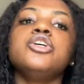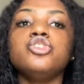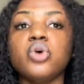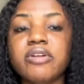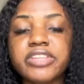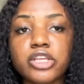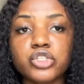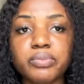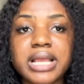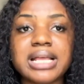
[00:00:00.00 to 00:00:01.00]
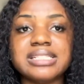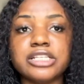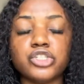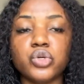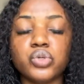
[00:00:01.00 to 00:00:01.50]
So after your supplier has sent
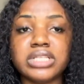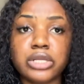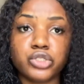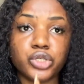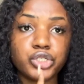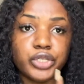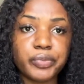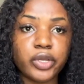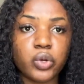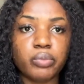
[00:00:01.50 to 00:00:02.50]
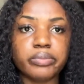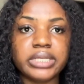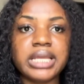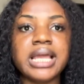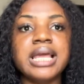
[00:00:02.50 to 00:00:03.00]
your goods out to your shipping
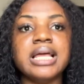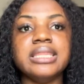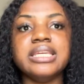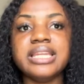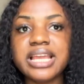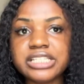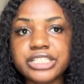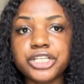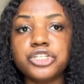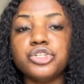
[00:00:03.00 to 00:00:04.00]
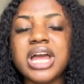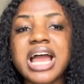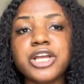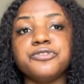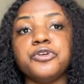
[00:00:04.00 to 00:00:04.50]
company, the next day you should
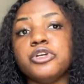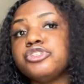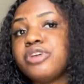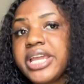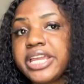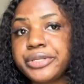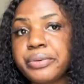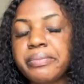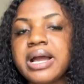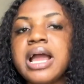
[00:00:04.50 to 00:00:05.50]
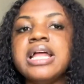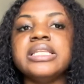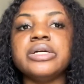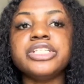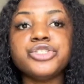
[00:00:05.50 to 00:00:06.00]
ask for your tracking number.
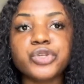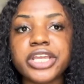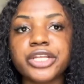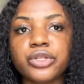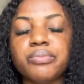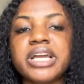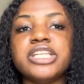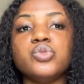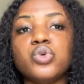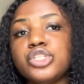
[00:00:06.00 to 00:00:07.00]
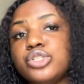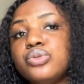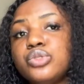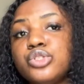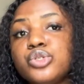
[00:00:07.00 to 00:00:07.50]
Now this tracking number is what you
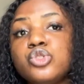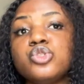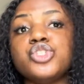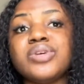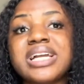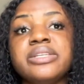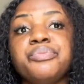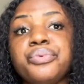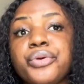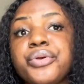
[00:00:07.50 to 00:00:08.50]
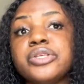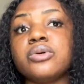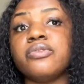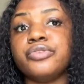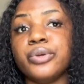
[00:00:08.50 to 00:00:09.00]
would use to track the progress
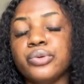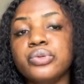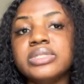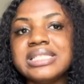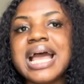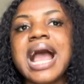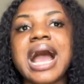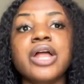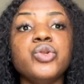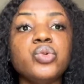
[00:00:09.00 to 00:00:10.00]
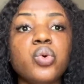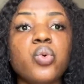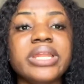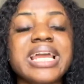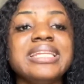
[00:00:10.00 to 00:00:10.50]
of your goods and know
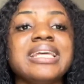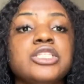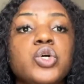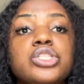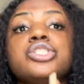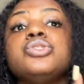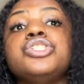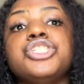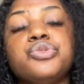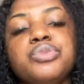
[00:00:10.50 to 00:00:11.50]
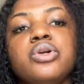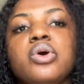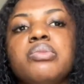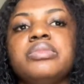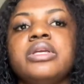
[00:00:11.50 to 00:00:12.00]
whether it has gotten to the shipping
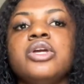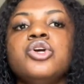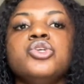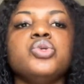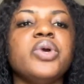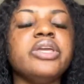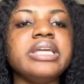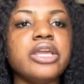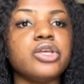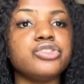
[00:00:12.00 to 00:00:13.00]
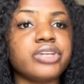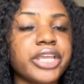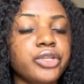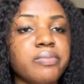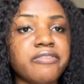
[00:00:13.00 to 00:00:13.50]
company. So when you get your
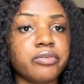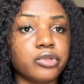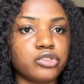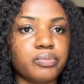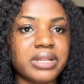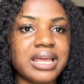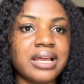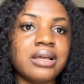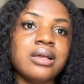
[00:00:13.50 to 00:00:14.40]
tracking number from your supplier,